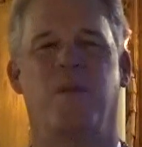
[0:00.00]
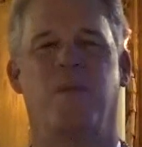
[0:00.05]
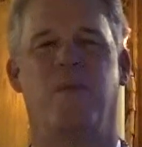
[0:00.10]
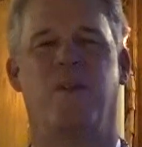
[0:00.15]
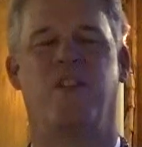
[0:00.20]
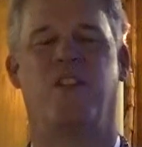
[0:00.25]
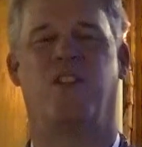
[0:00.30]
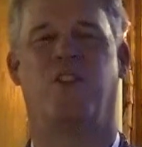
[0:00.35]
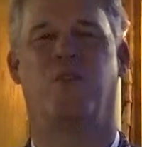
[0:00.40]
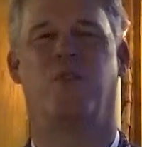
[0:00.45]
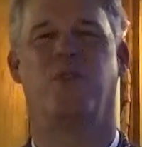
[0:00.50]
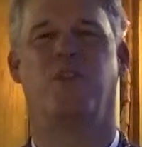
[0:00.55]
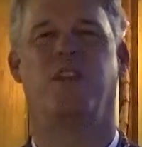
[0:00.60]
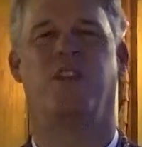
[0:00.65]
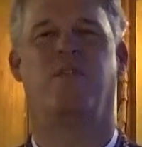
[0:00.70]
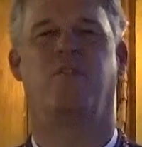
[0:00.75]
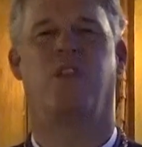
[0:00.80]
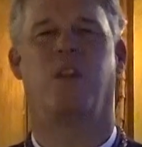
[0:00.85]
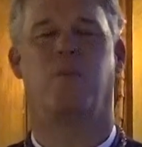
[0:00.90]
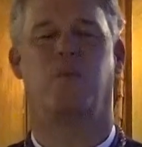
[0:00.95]
May the Lord
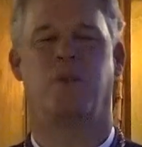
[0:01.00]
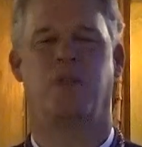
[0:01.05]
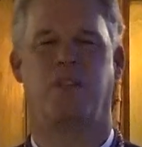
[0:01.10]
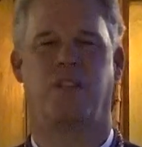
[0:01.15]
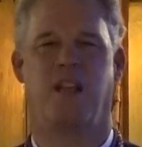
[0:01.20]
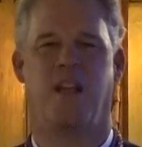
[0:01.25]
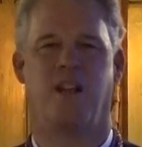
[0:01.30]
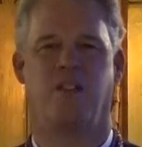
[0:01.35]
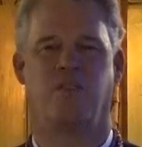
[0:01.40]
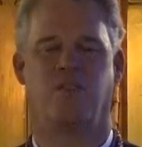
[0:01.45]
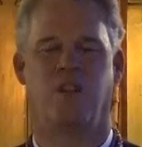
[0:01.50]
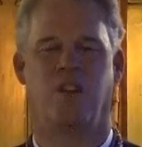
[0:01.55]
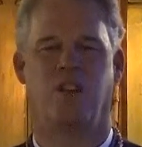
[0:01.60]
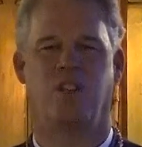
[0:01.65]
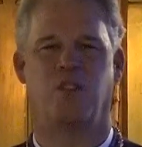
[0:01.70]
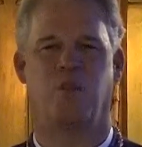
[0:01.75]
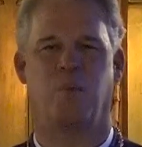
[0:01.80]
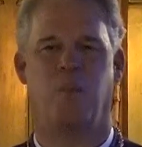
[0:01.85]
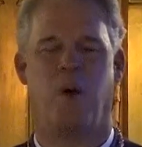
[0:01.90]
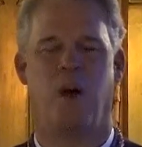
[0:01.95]
lift up his
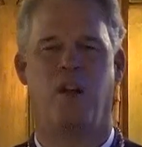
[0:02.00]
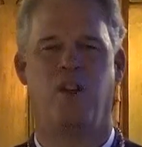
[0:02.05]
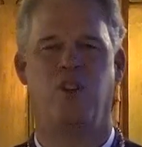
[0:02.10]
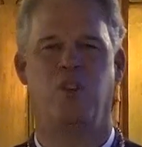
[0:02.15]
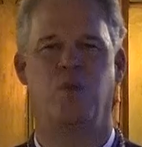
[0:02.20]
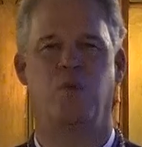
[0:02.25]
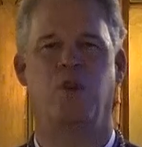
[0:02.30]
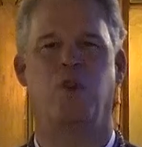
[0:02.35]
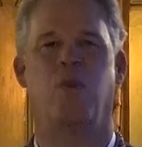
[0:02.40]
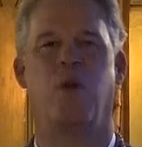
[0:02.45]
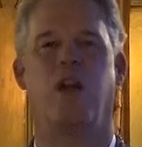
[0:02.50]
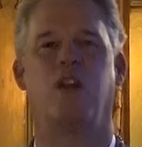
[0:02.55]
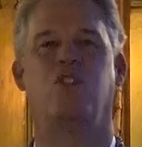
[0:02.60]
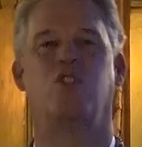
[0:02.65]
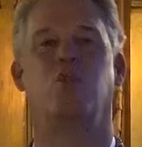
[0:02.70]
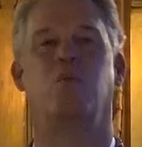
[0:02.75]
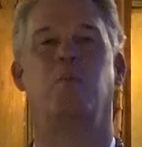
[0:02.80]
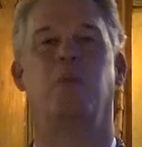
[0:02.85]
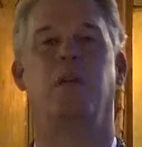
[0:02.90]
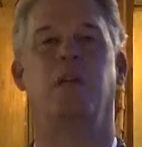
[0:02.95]
countenance upon you and
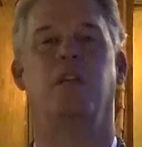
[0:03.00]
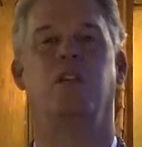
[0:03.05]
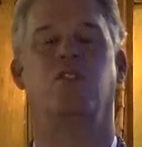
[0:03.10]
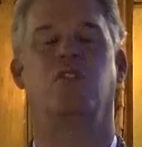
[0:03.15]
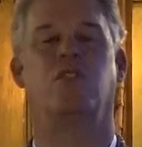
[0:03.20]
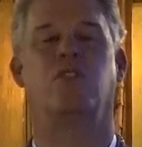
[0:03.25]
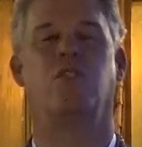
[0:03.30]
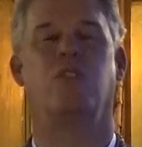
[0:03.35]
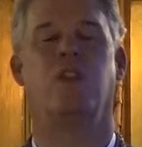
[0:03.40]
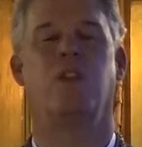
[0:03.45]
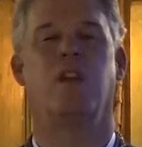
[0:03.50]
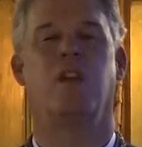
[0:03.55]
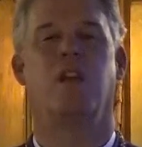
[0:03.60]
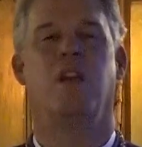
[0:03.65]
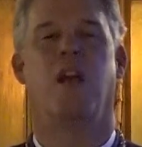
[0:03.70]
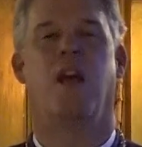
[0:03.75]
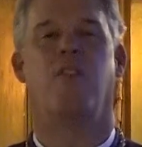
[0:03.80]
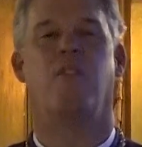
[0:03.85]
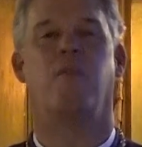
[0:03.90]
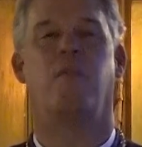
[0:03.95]
grant you peace.
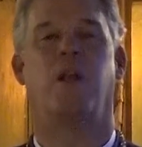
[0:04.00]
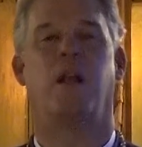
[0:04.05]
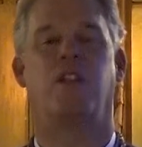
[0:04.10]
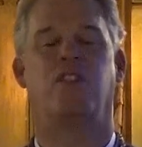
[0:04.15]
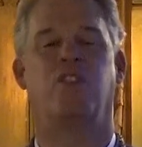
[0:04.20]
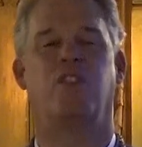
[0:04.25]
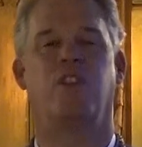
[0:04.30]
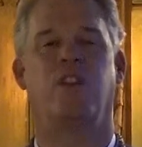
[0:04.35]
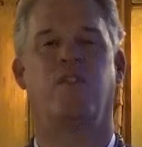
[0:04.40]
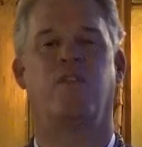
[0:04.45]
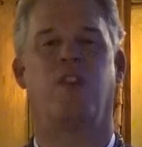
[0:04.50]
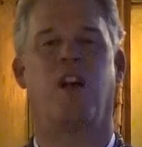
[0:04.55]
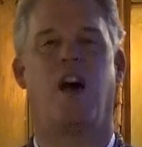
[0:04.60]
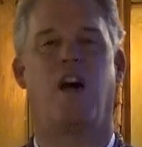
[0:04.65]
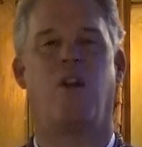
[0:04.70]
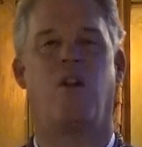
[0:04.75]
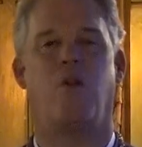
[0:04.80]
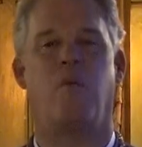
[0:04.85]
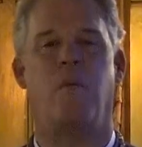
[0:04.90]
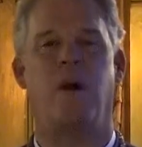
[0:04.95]
And the blessing of
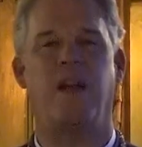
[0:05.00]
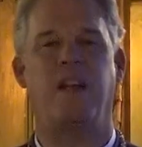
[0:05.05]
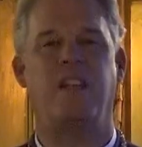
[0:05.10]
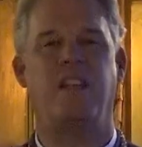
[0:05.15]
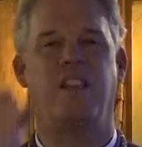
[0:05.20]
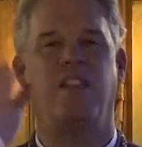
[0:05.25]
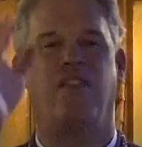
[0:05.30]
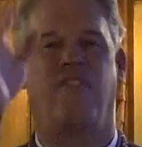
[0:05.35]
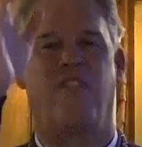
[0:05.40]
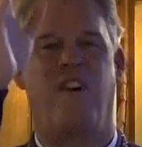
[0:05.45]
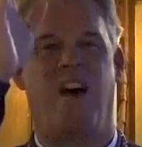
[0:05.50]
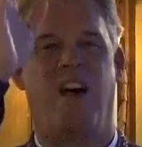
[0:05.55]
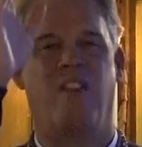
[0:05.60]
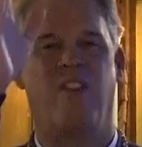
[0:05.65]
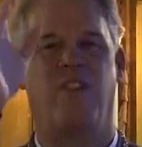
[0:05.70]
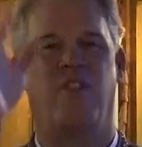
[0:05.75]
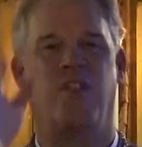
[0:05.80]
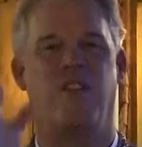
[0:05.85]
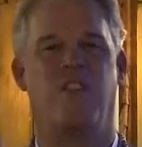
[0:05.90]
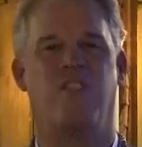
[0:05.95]
God Almighty, the
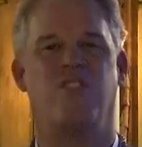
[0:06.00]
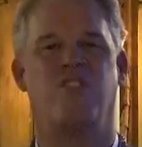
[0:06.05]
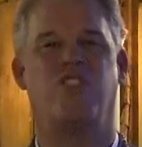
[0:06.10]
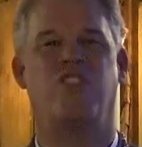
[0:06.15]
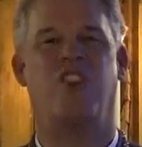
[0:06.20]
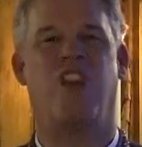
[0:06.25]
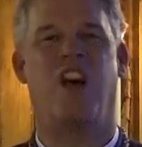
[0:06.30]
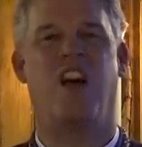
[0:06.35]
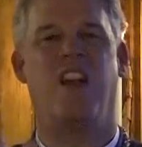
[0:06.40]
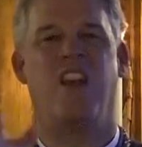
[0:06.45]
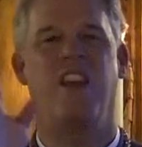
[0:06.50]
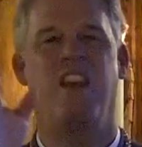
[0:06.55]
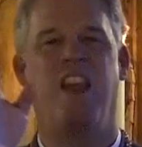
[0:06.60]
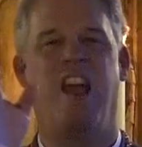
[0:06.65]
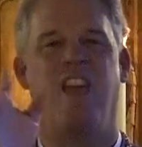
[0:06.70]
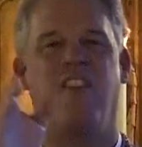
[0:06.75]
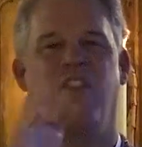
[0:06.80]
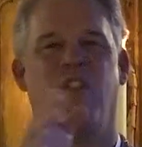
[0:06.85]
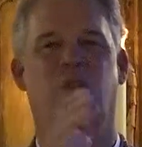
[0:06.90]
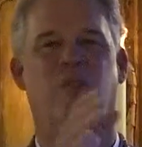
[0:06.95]
Father, and the Son,
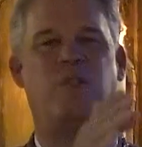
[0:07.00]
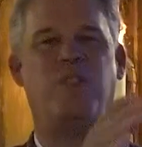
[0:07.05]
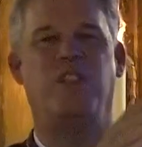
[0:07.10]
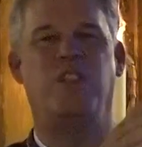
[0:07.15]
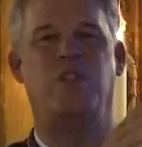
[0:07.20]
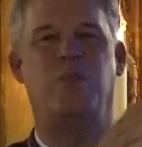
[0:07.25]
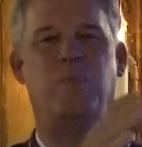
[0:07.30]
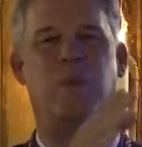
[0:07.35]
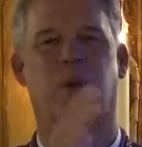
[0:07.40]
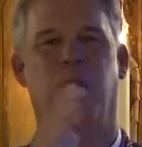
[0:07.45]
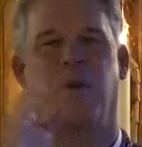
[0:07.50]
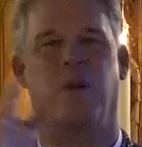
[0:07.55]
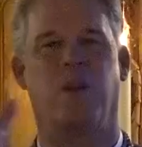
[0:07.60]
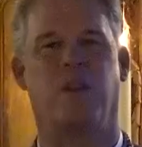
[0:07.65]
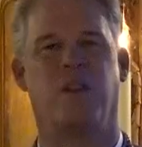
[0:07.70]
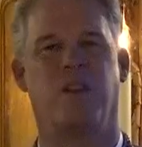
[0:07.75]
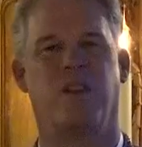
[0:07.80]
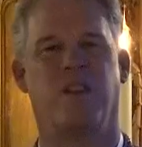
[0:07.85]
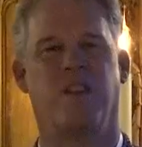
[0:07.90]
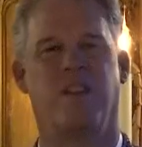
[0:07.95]
and the Holy Spirit
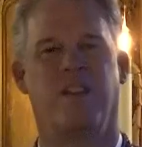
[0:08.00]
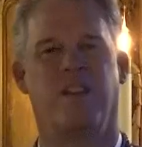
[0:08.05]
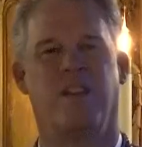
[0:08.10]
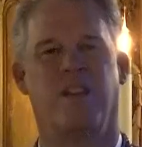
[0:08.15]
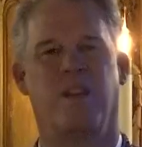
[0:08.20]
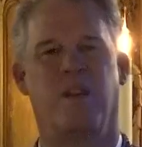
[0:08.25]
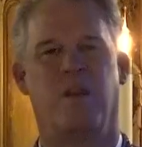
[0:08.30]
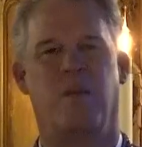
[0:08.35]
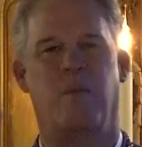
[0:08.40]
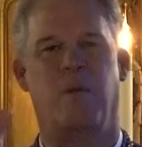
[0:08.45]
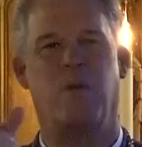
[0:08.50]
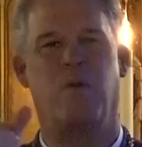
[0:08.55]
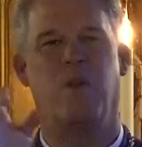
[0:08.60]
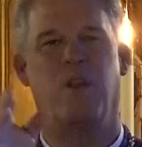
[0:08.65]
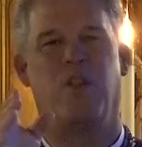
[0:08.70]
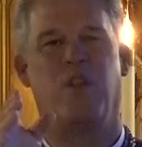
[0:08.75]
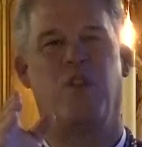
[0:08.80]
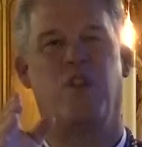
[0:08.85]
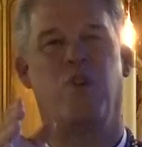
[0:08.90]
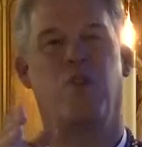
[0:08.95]
be
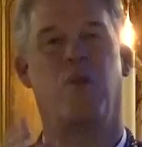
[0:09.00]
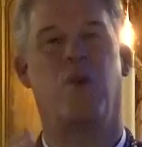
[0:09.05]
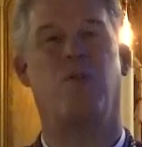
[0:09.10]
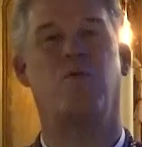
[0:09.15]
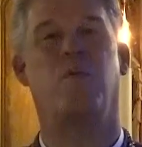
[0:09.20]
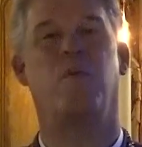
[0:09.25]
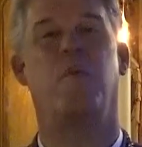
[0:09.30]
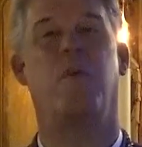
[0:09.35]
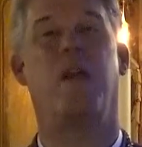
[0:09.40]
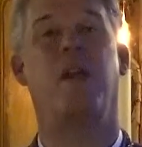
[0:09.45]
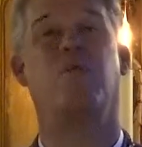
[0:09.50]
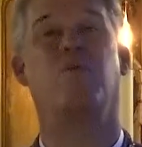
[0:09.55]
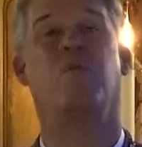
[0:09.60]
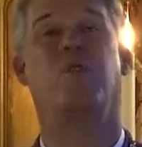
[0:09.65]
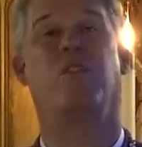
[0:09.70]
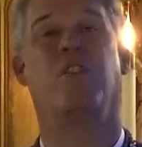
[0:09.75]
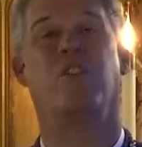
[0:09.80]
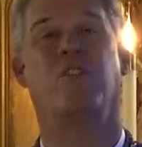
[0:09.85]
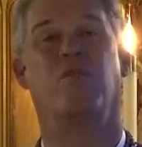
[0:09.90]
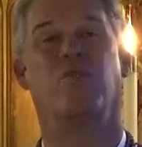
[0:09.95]
with you and remain
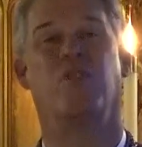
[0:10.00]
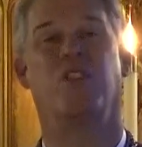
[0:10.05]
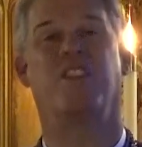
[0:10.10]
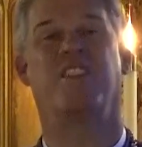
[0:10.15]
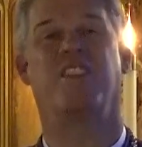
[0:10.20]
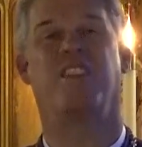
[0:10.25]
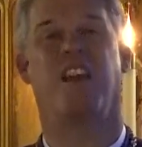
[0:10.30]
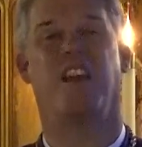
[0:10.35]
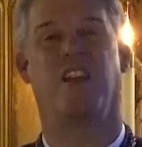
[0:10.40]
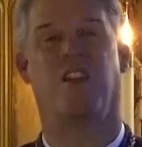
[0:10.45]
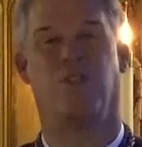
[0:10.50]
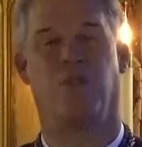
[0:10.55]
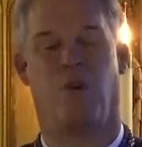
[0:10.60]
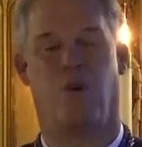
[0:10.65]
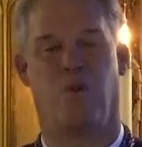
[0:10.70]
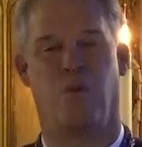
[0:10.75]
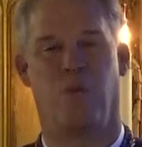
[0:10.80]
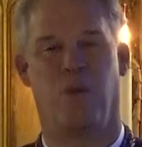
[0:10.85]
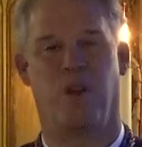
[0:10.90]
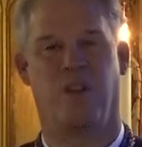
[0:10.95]
with you this day and
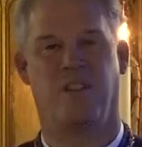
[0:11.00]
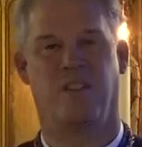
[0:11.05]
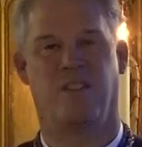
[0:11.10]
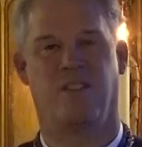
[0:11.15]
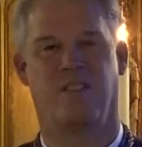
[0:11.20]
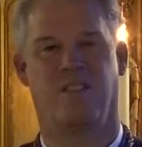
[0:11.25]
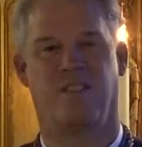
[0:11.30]
always.